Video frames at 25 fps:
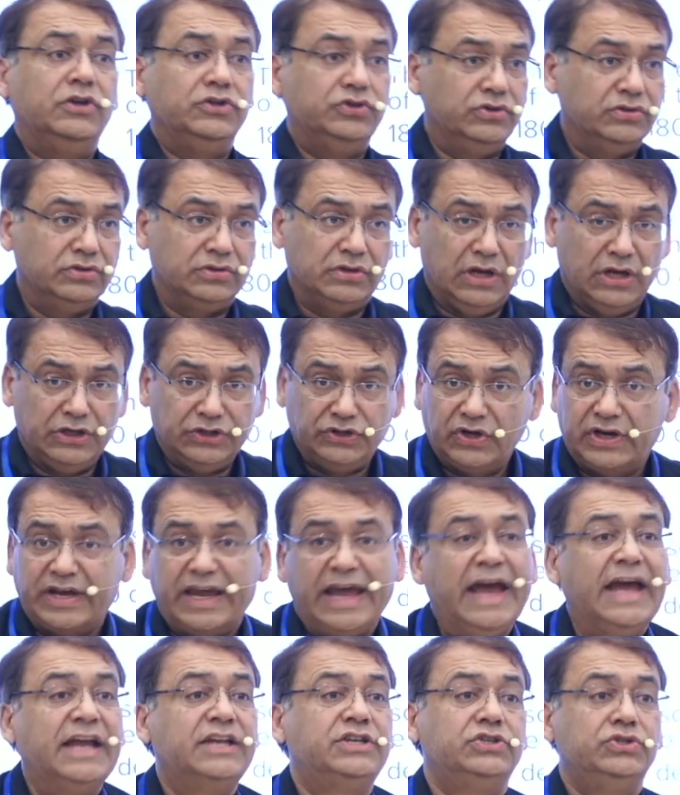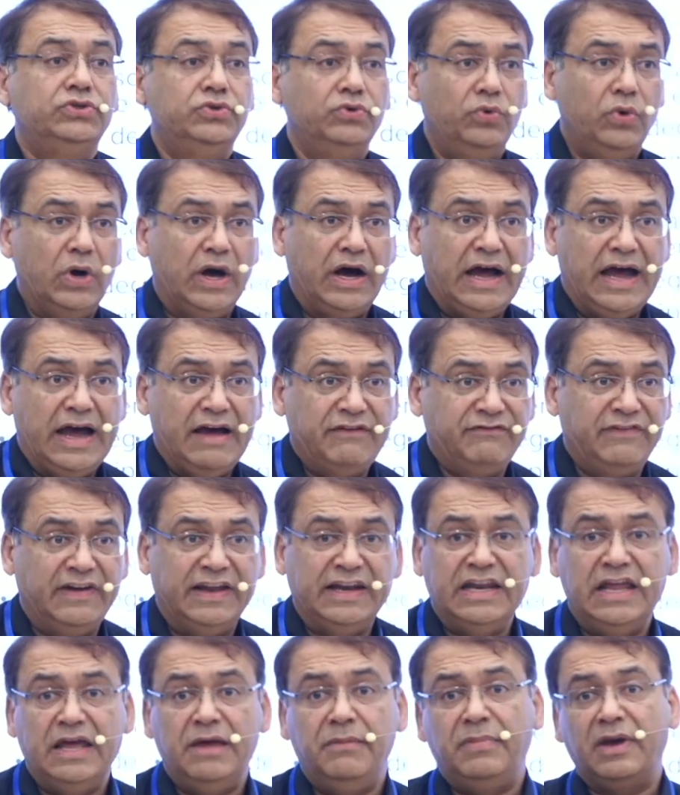you can't do a
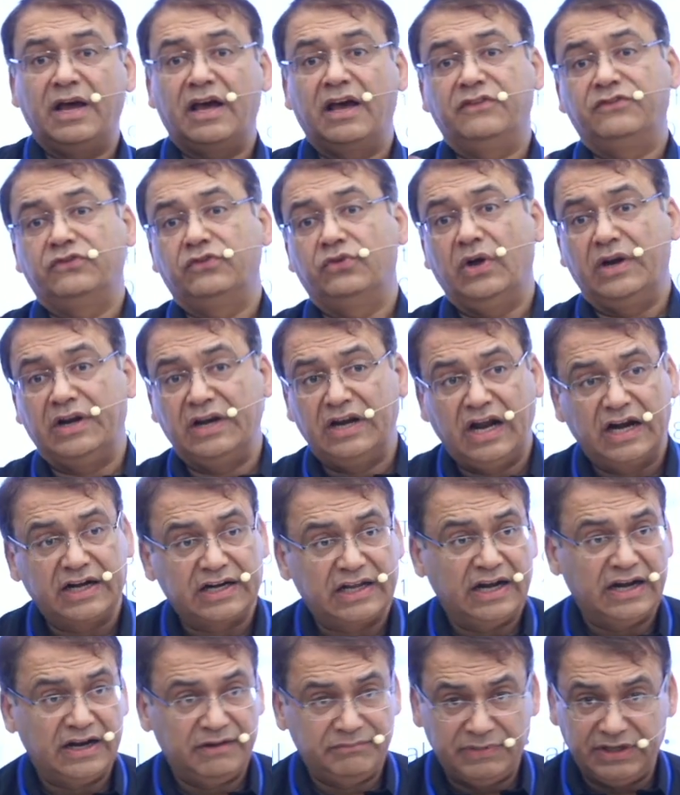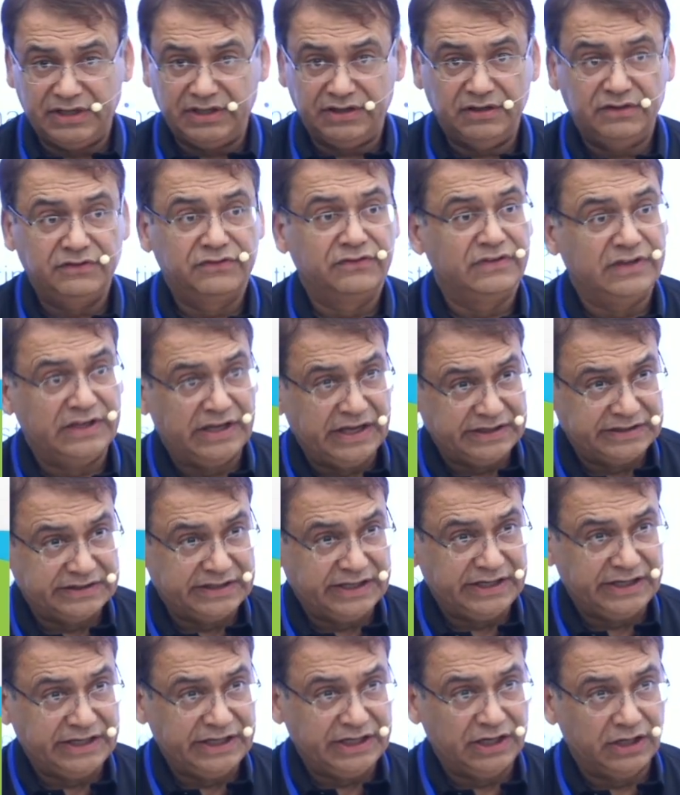FNA because you're not going to be seeing
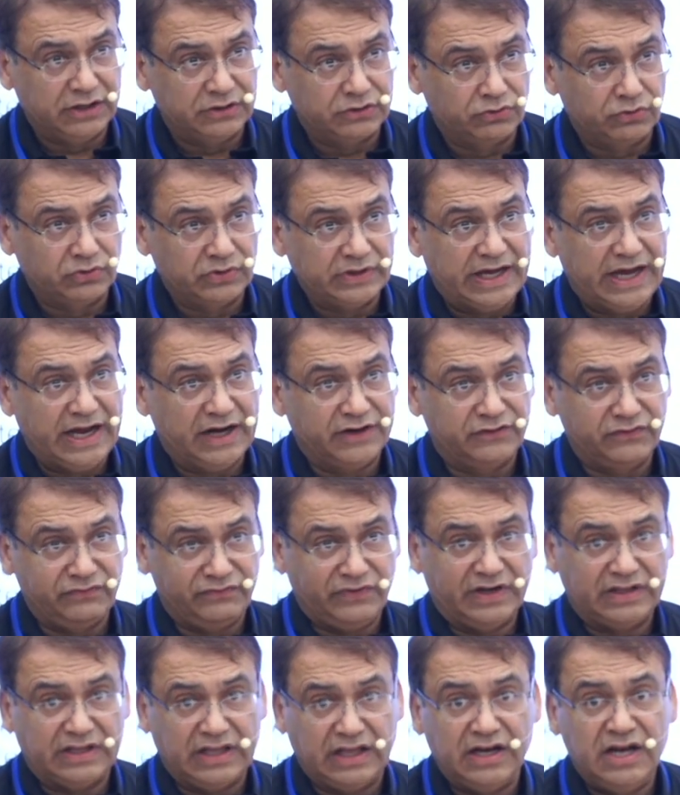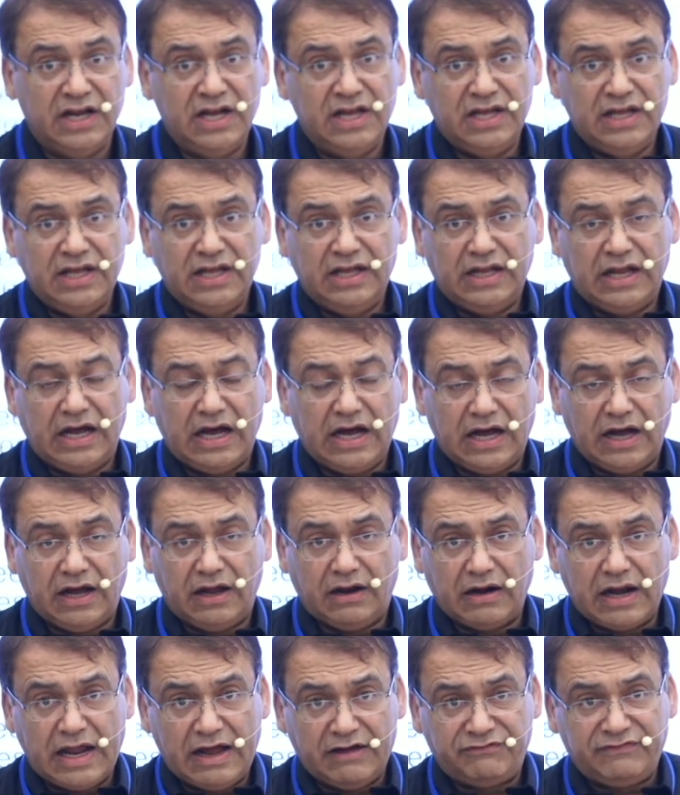the needle through that. For the
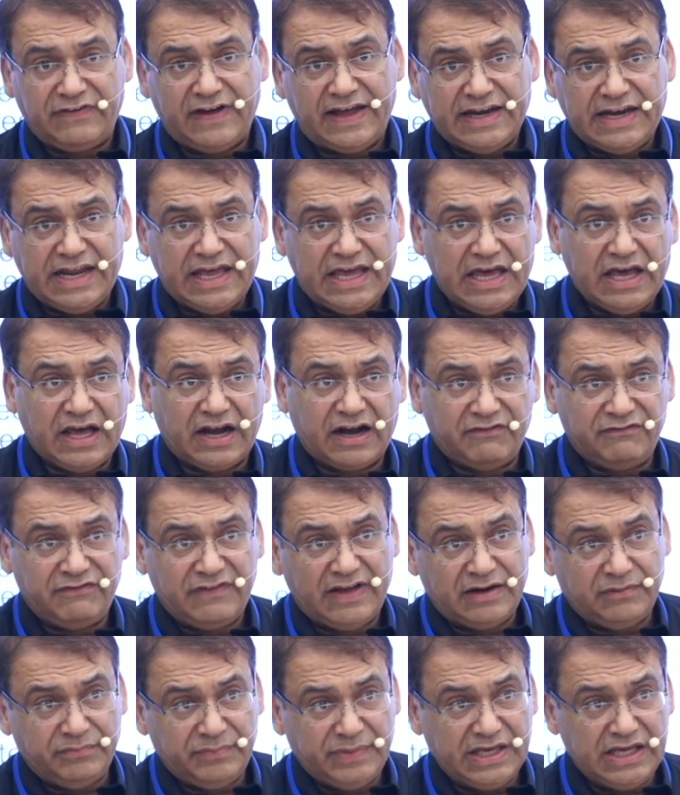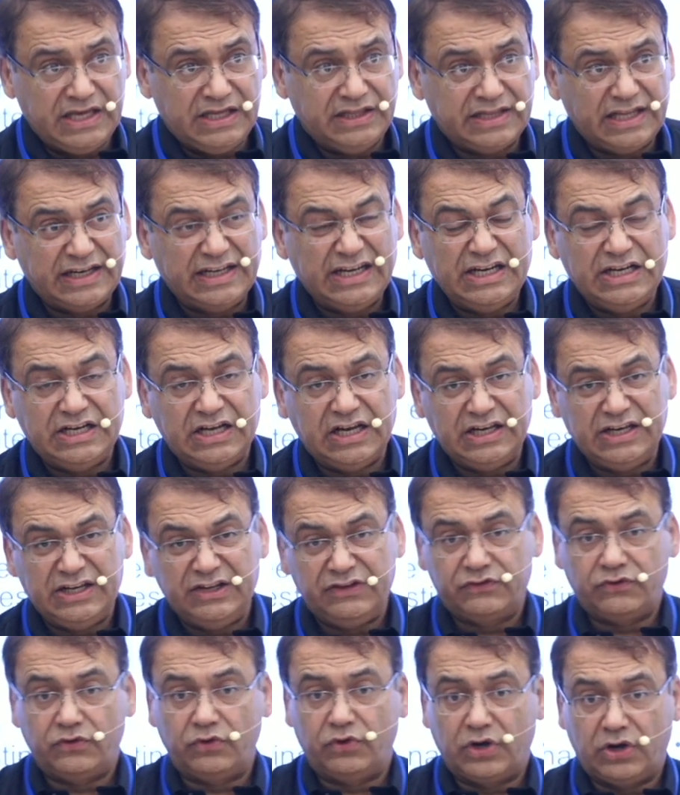FNA or FNB, the needle
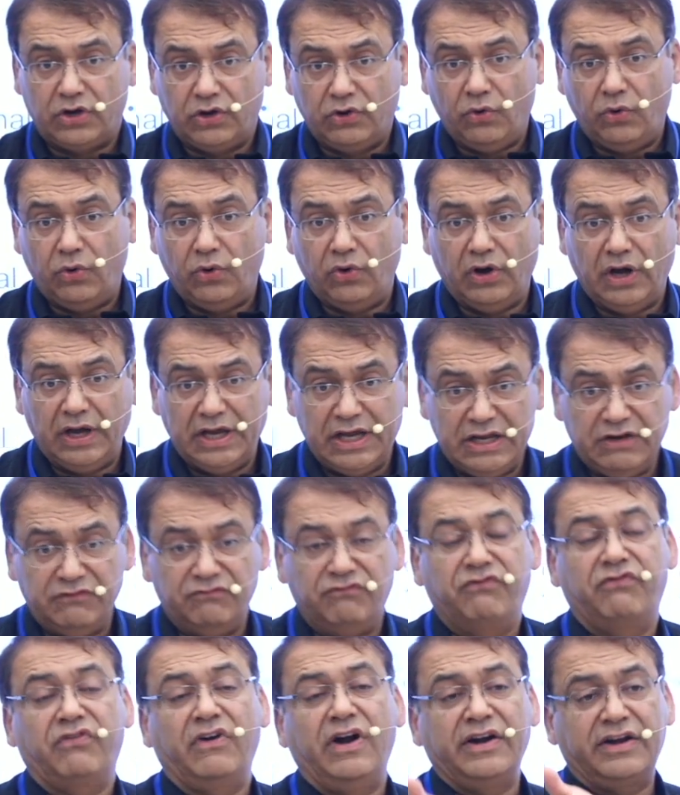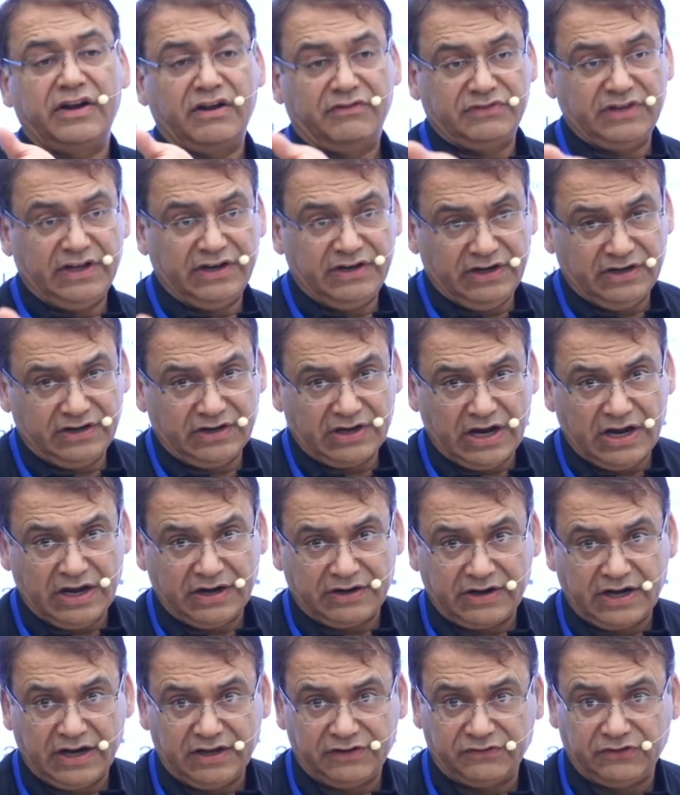needs to go in front of the
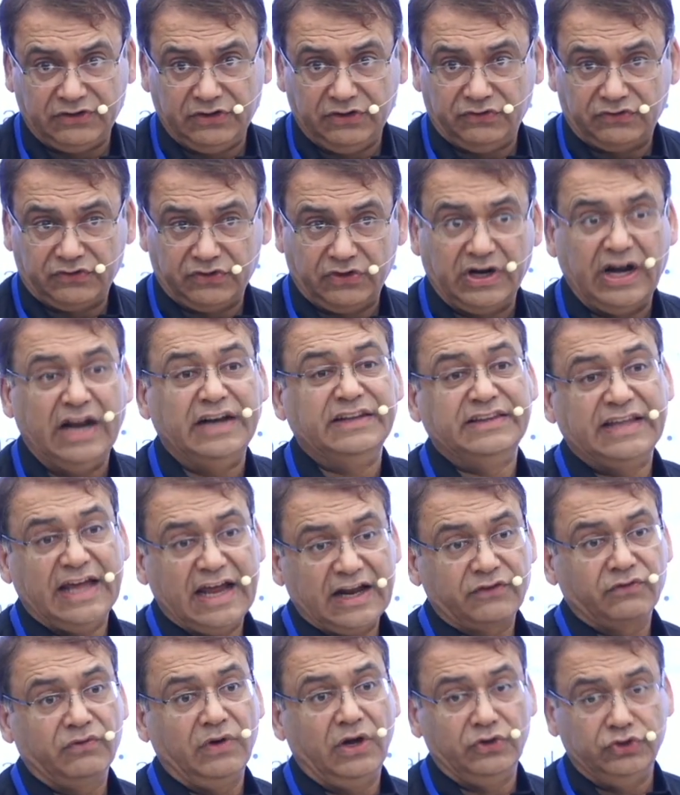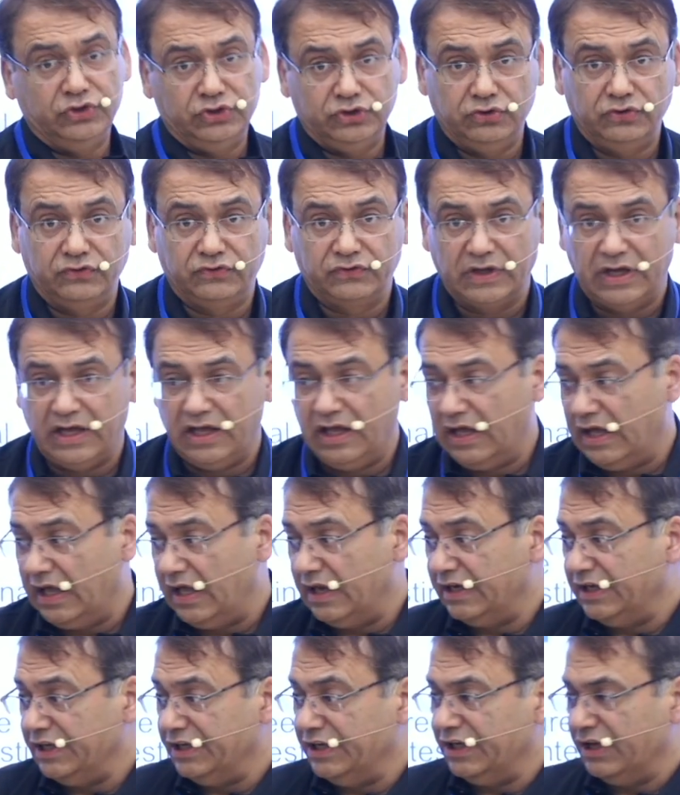transducer, and that's why we use
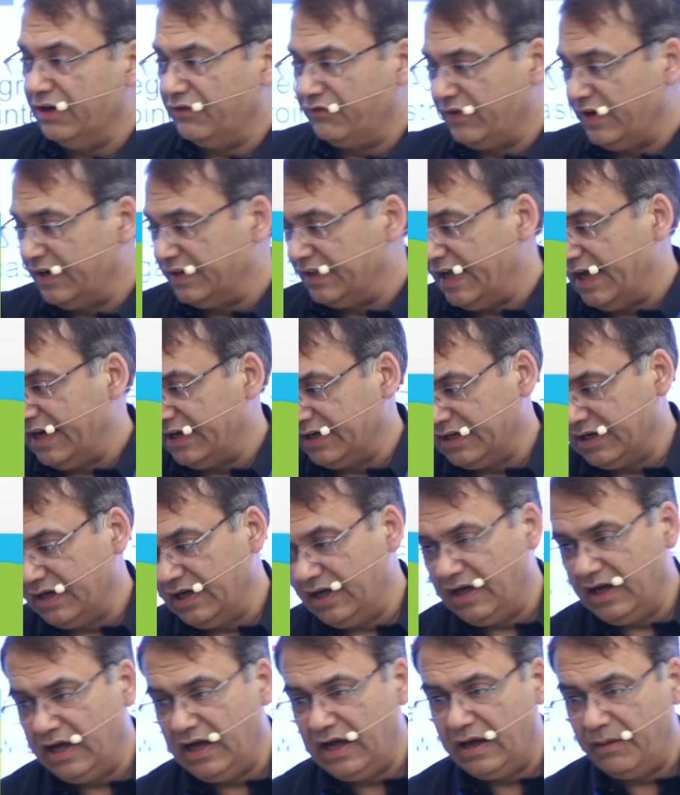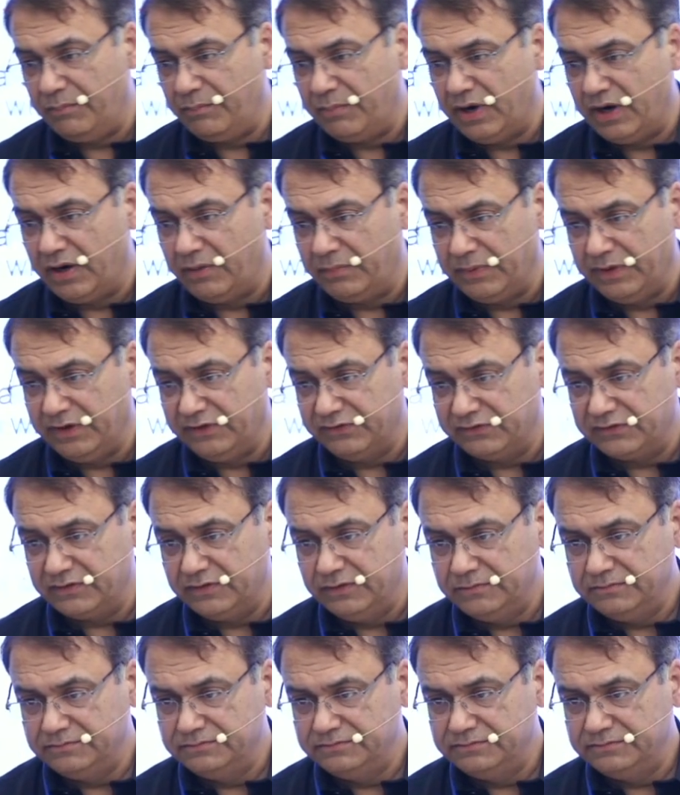a linear for that purpose.